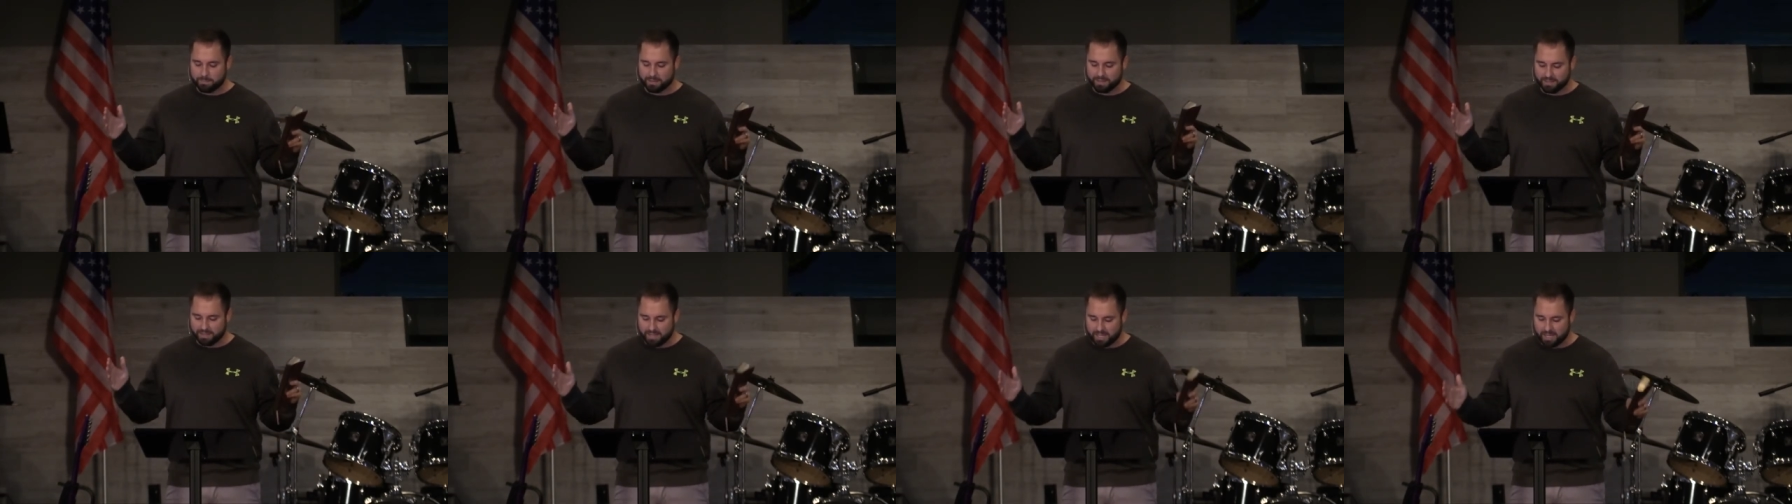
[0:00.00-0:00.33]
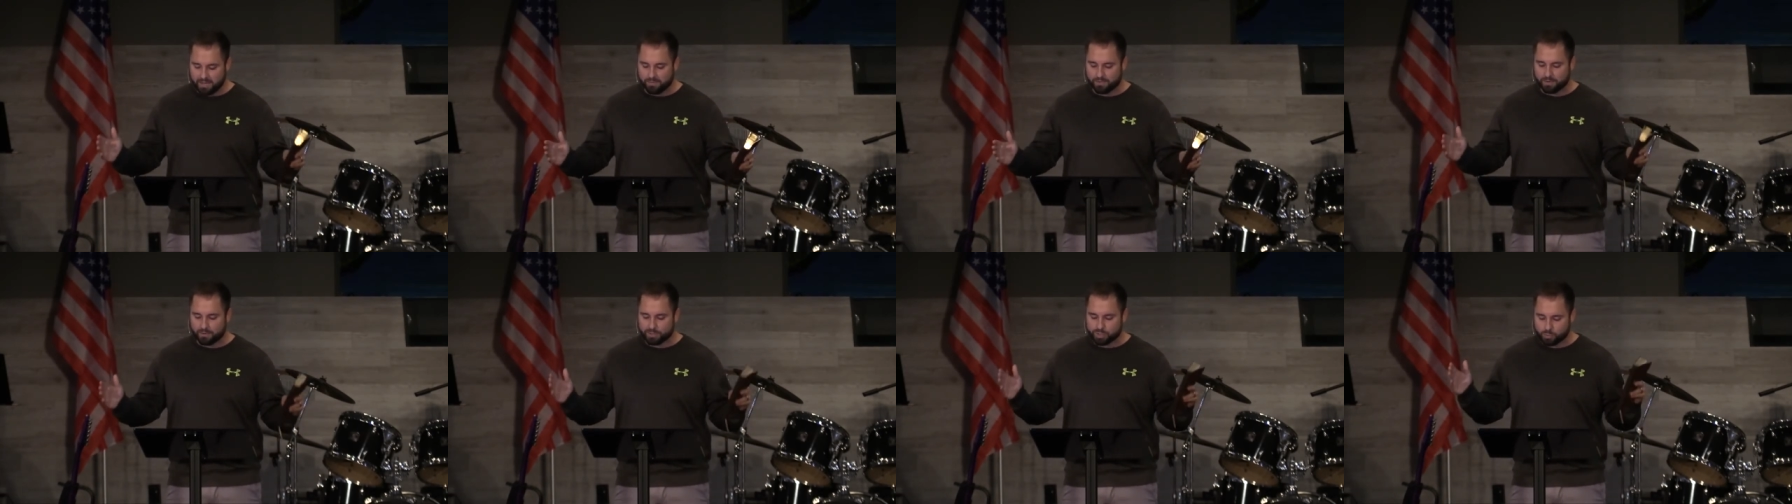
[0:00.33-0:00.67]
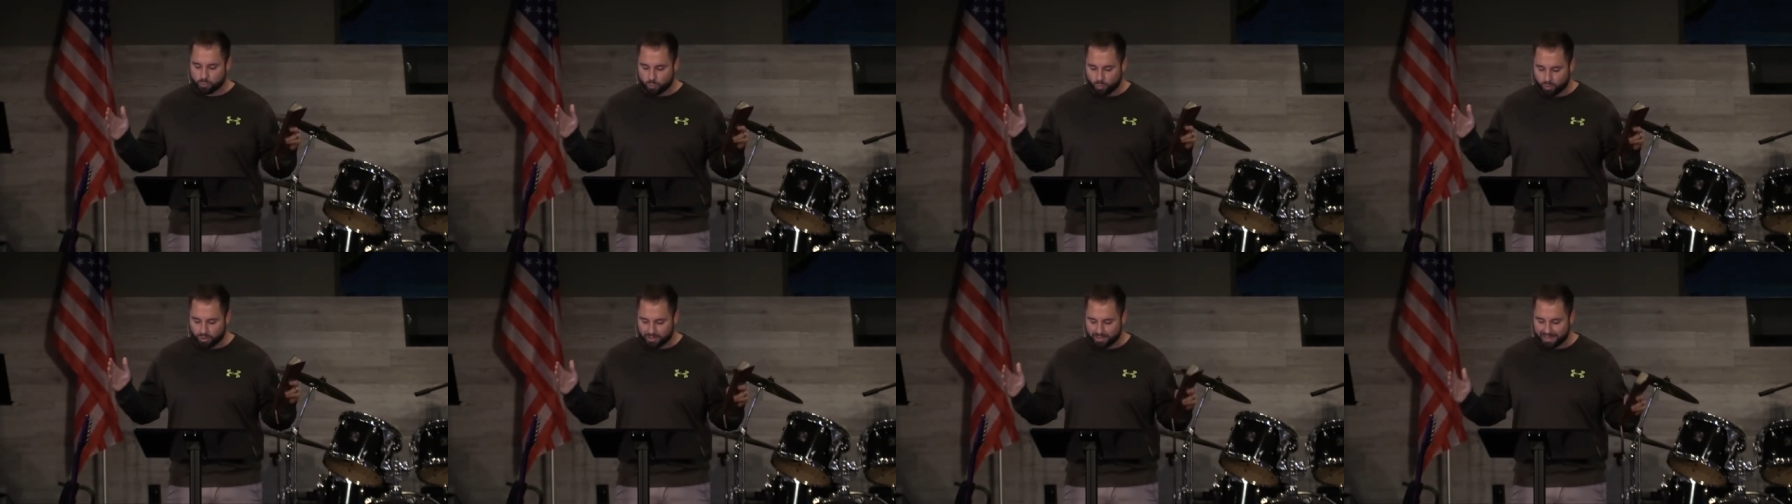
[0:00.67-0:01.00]

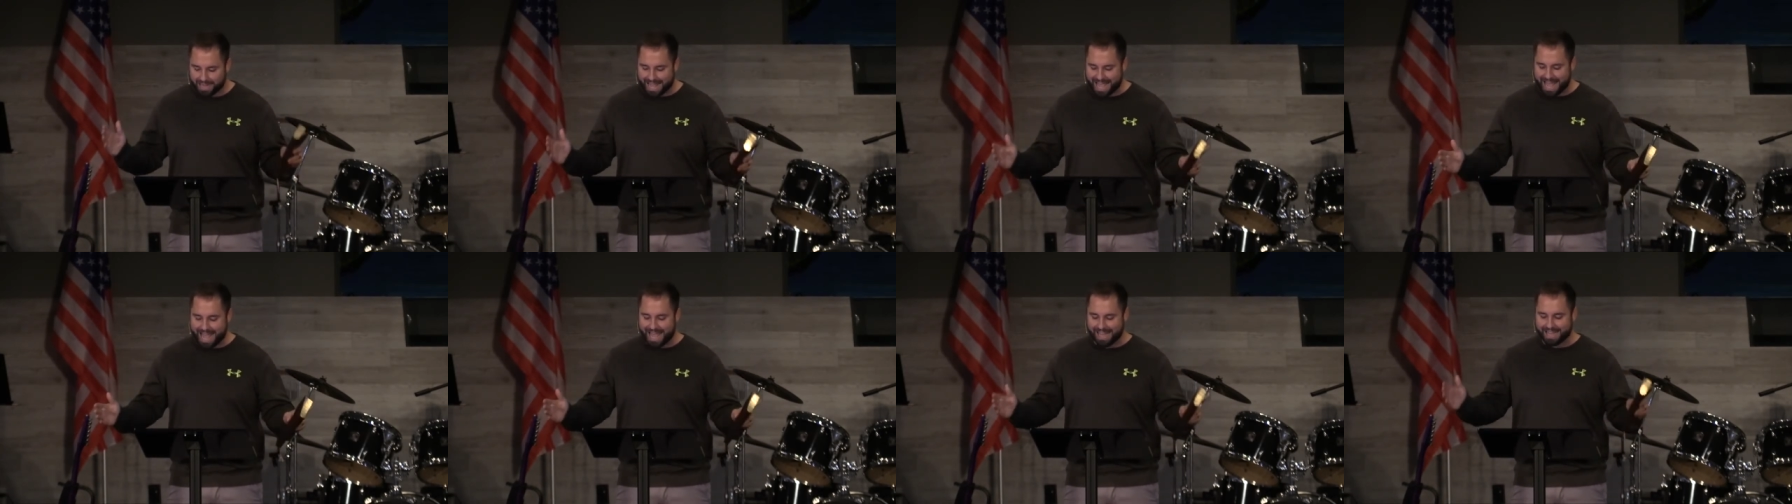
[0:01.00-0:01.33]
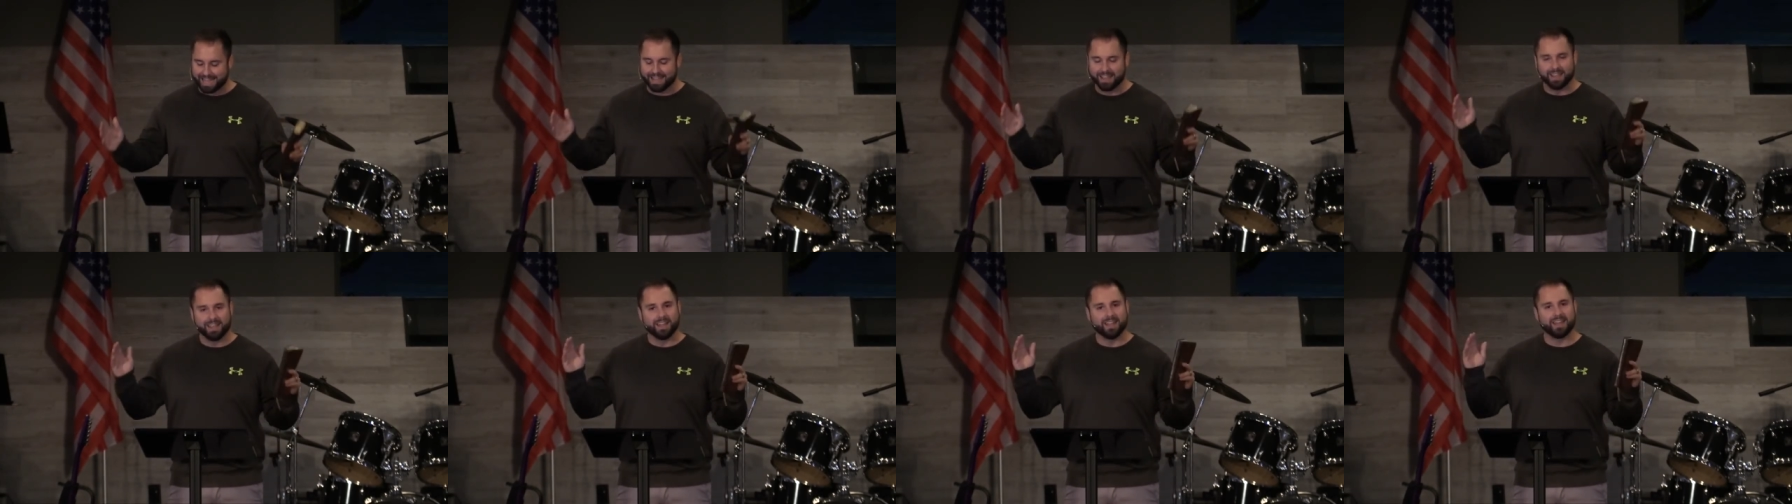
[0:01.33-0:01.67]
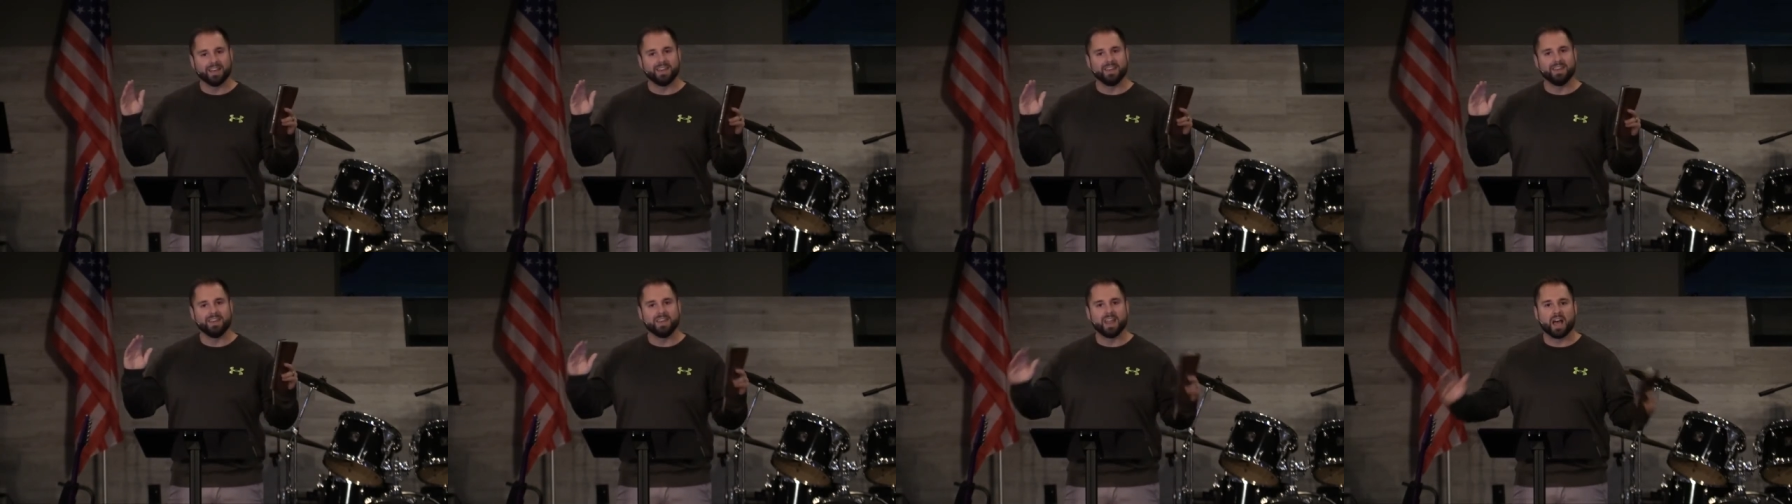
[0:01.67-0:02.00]
believers will lack
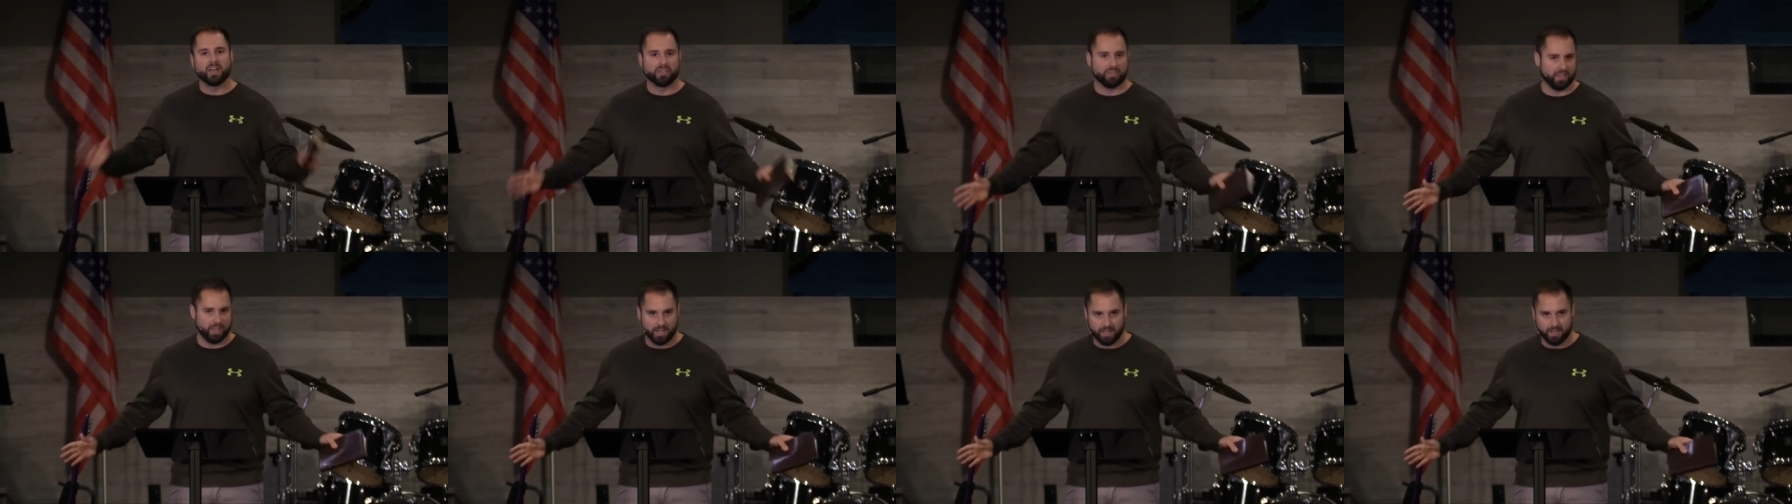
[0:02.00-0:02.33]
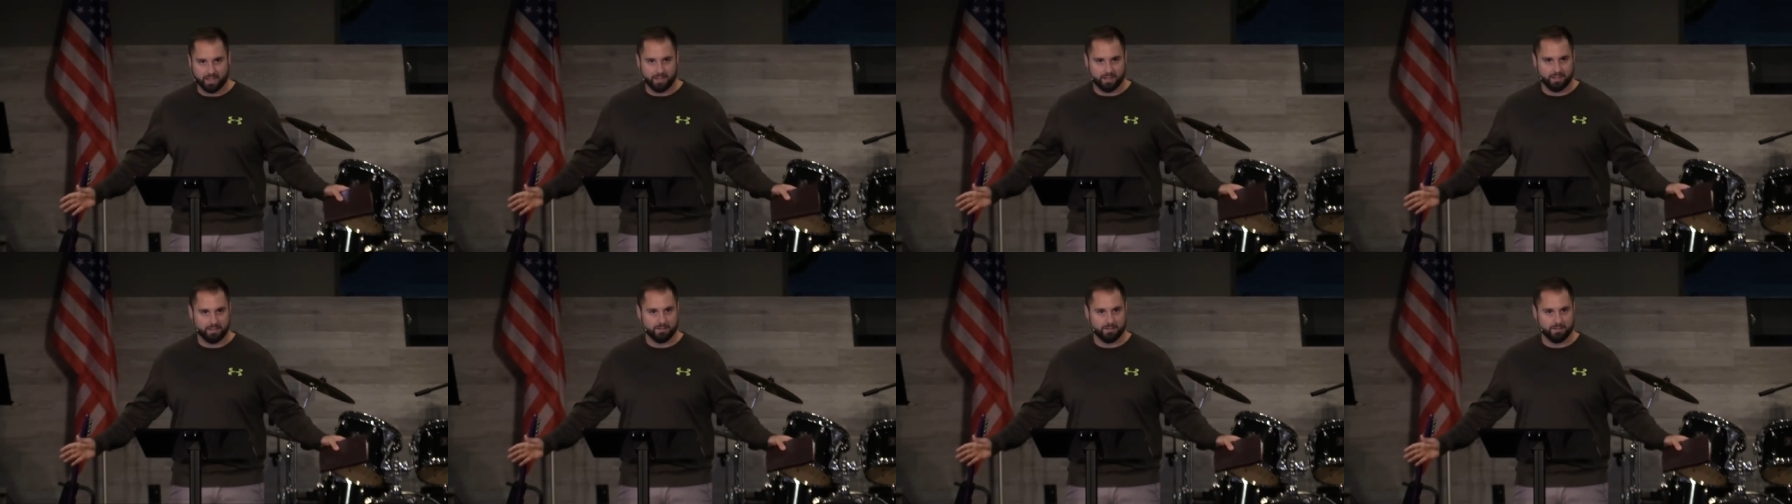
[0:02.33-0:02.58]
nothing.